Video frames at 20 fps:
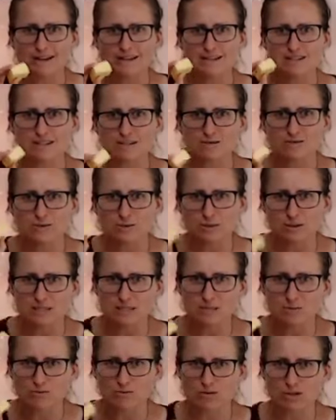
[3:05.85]
It is full of
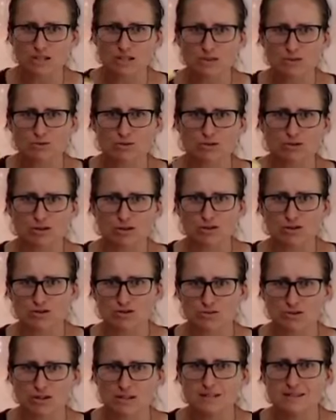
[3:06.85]
some really good
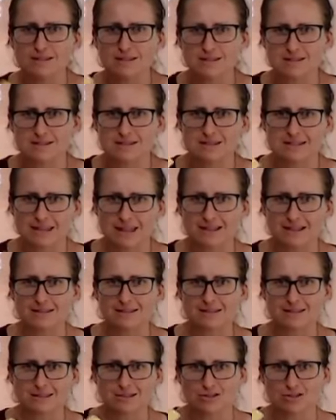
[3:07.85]
nutrients. It's
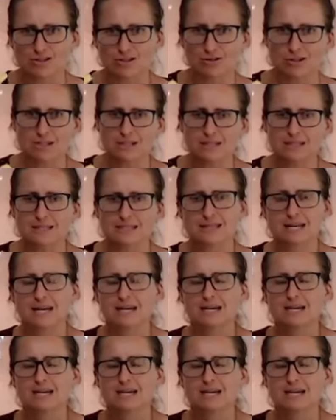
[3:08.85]
dense in nutrients.